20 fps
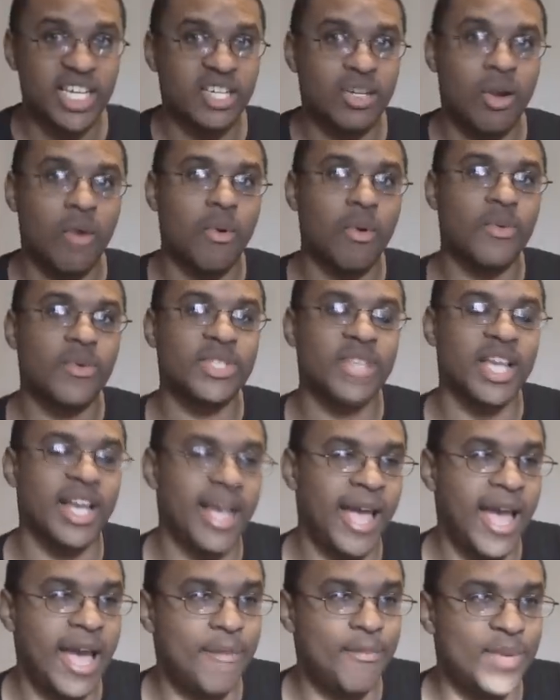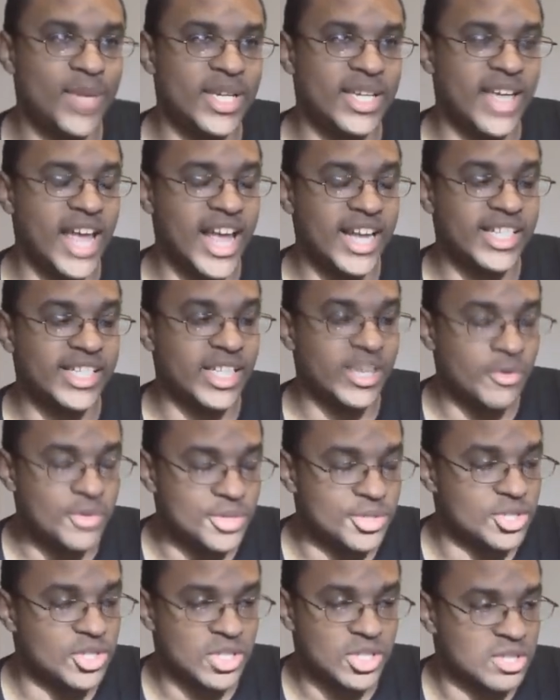didn't know what was going to happen next, it
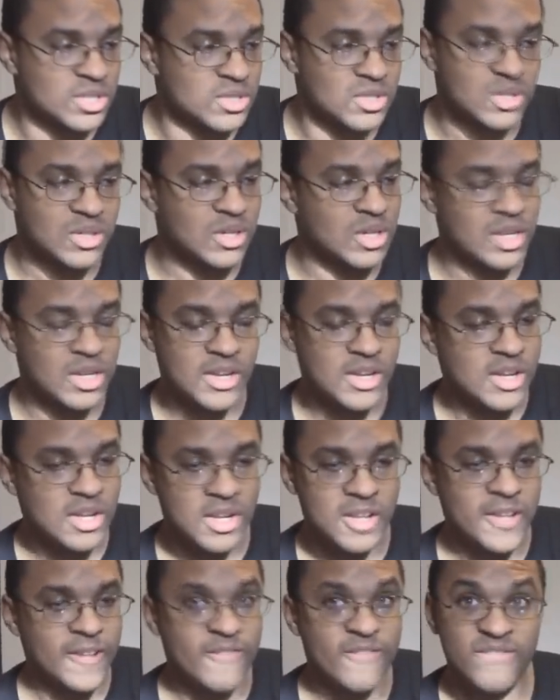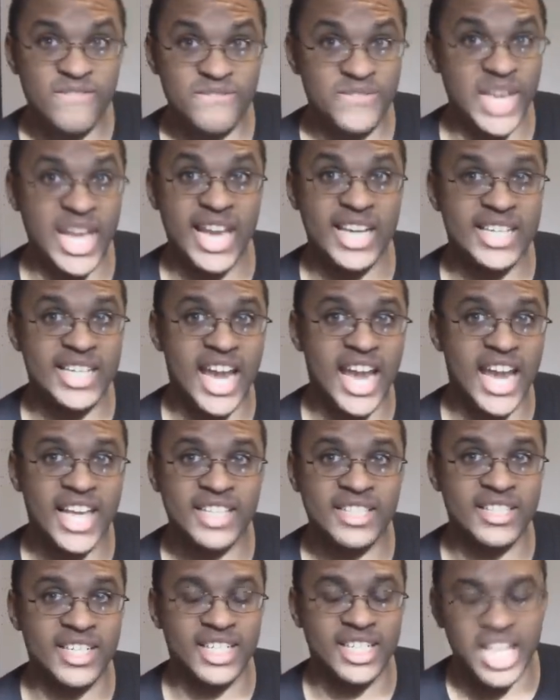was just
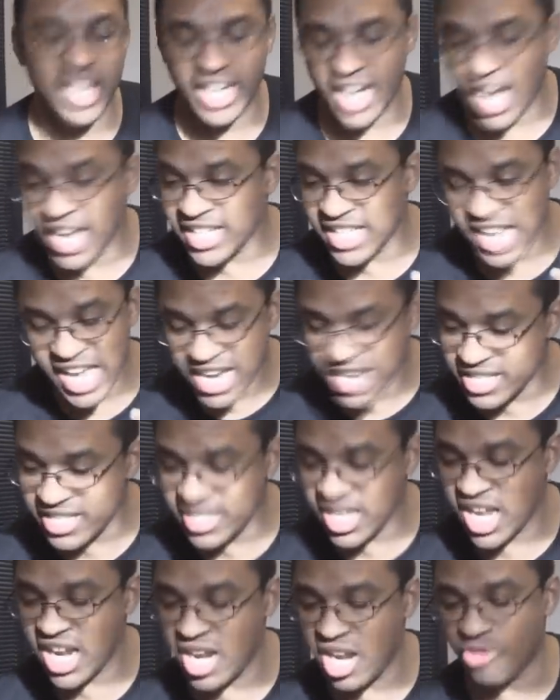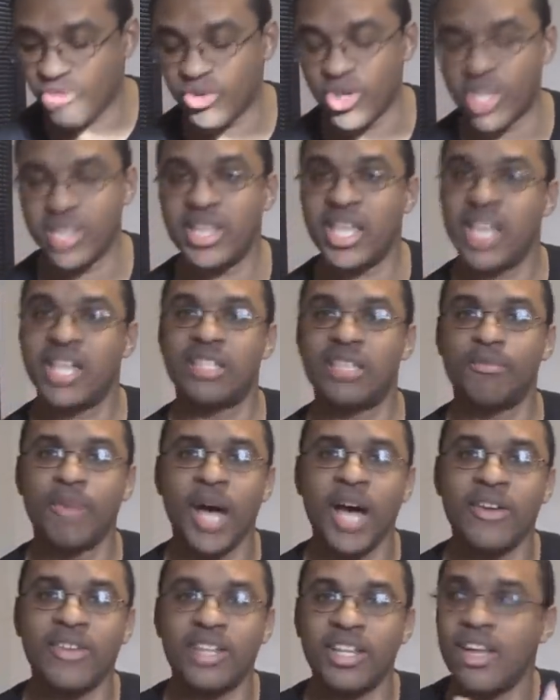fantastic. Like, I can't say enough good things
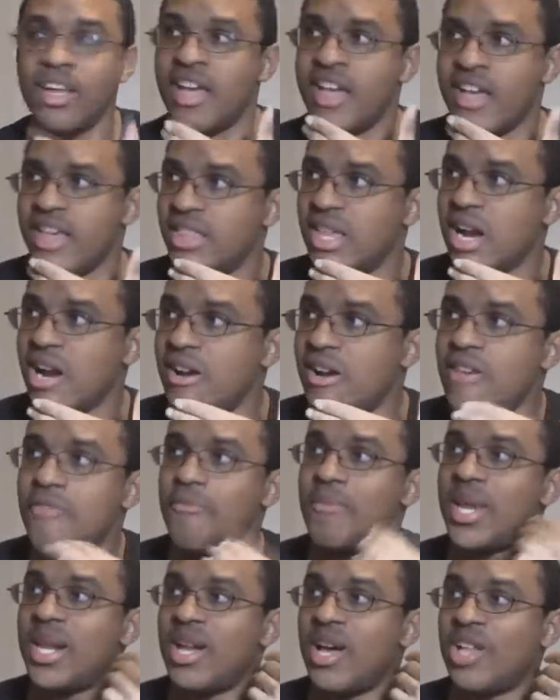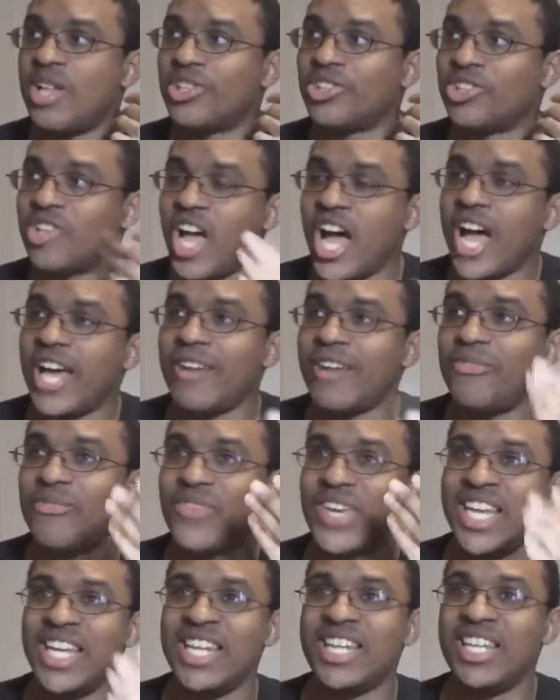about it. There have been a lot
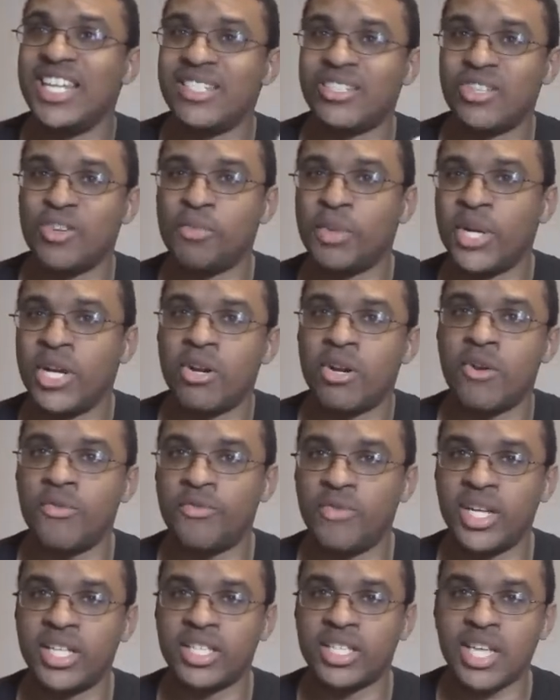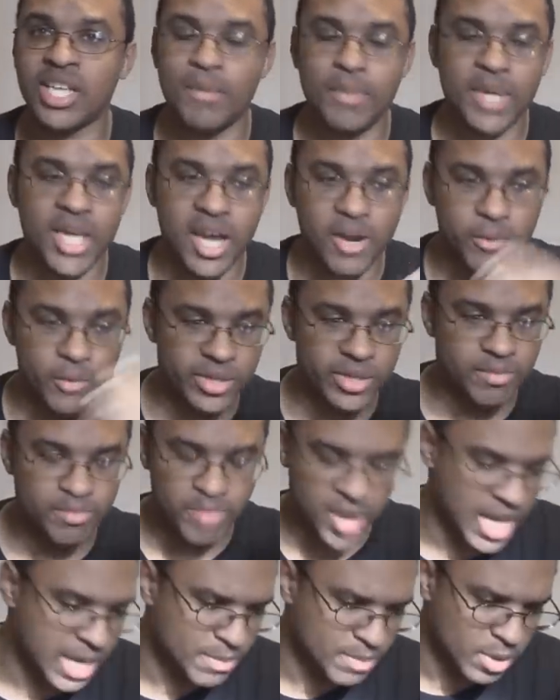of indie superhero flicks coming out
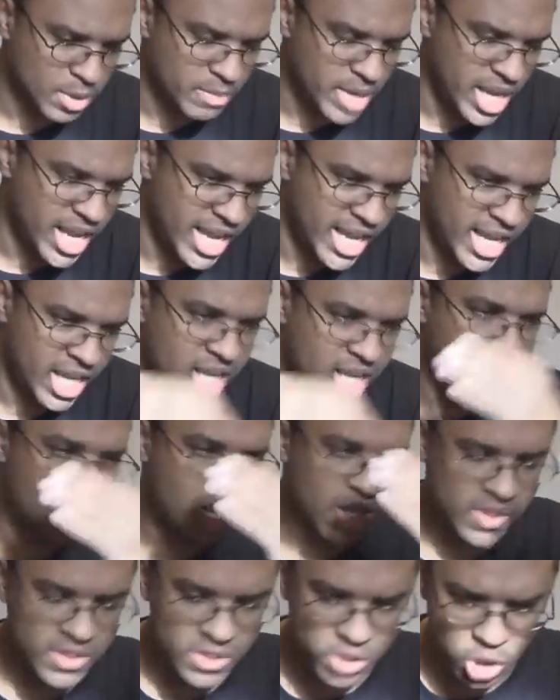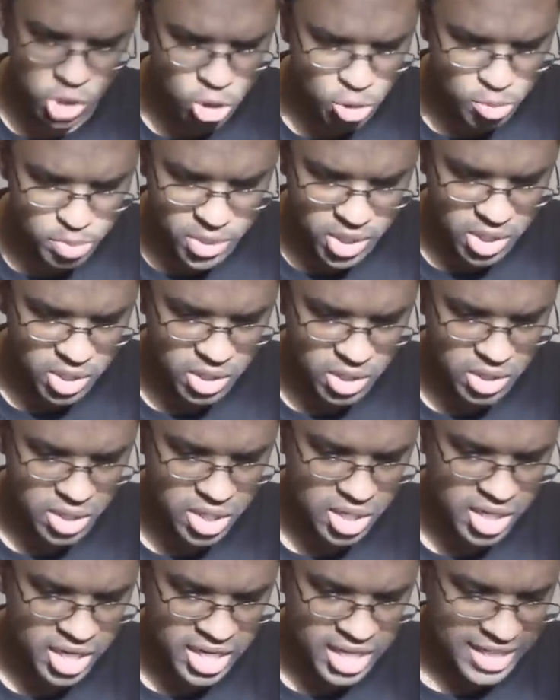with Paperman,
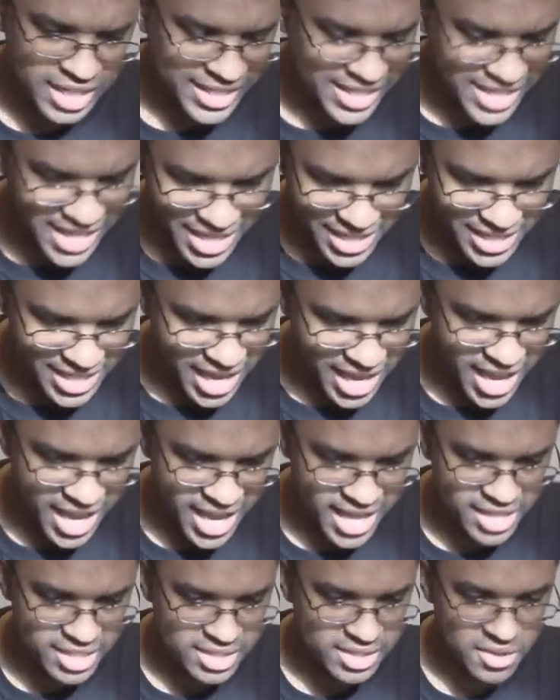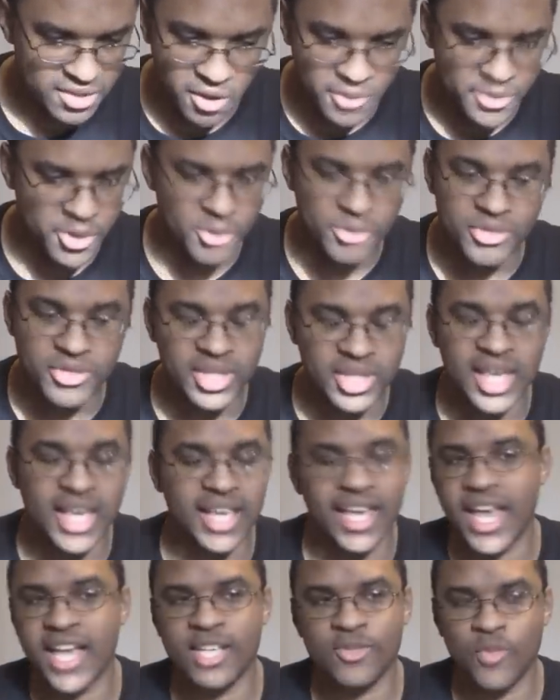Super, Kick-Ass, although
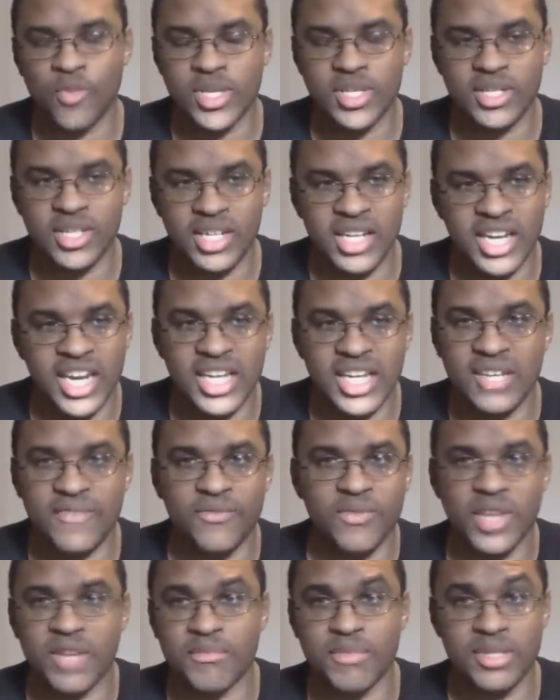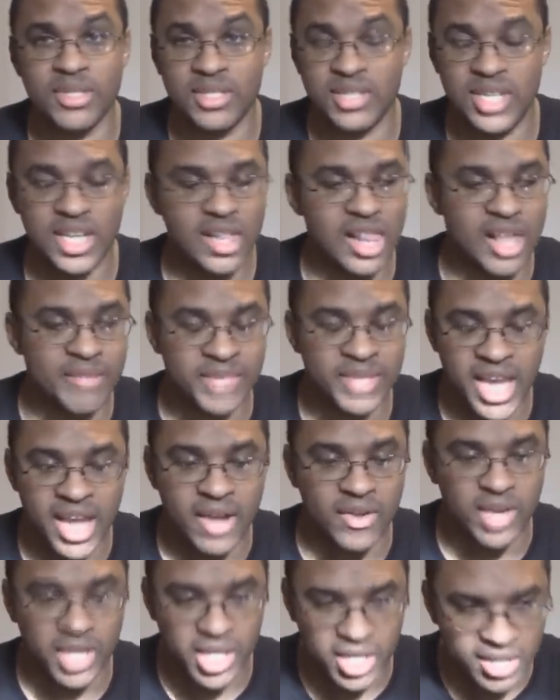Kick-Ass wasn't an indie flick, but still I'm
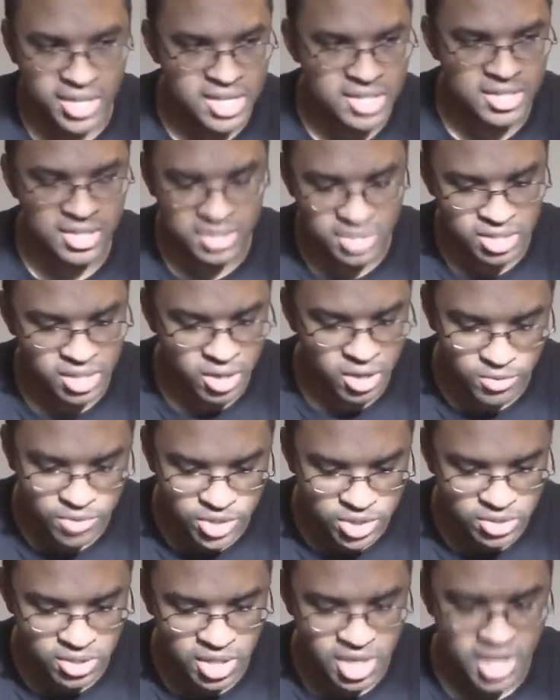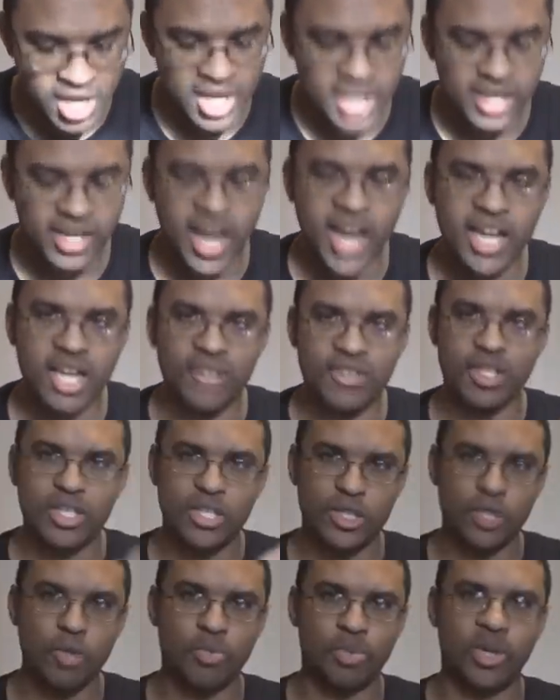counting it because it's, you know, just kind of the
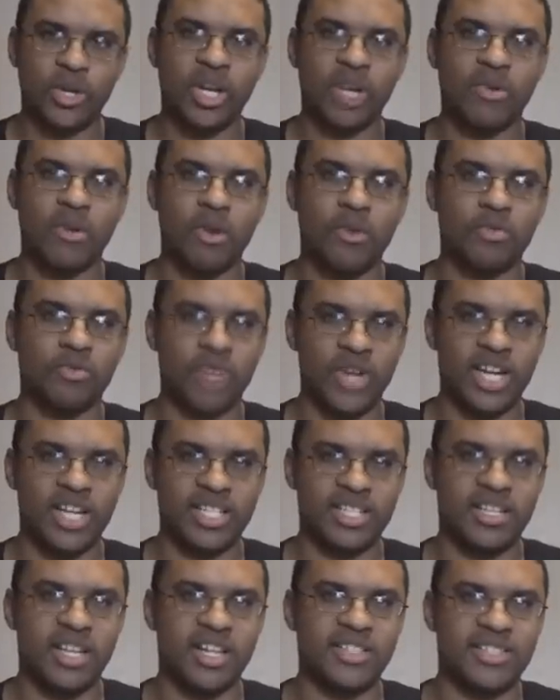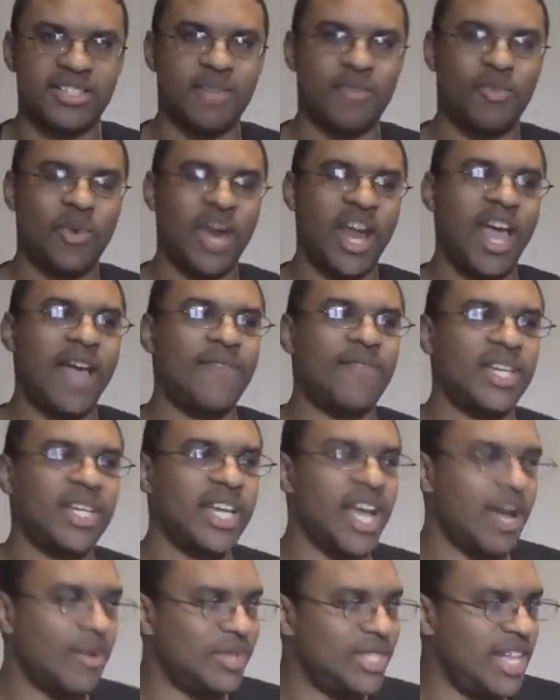superhero renaissance that we're
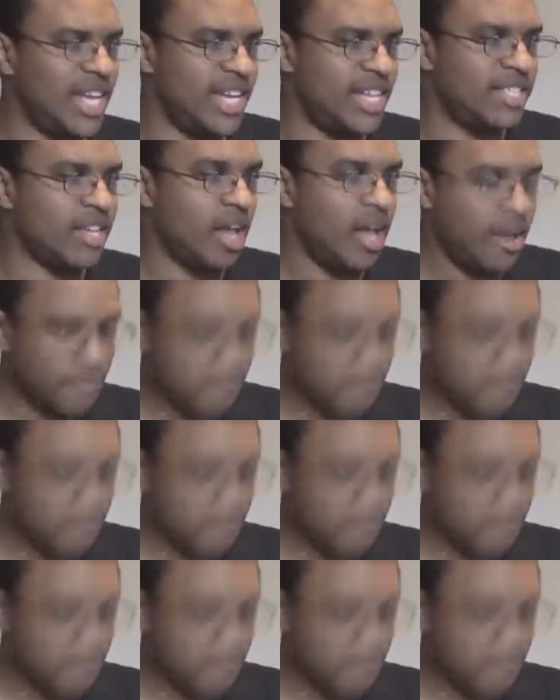having nowadays.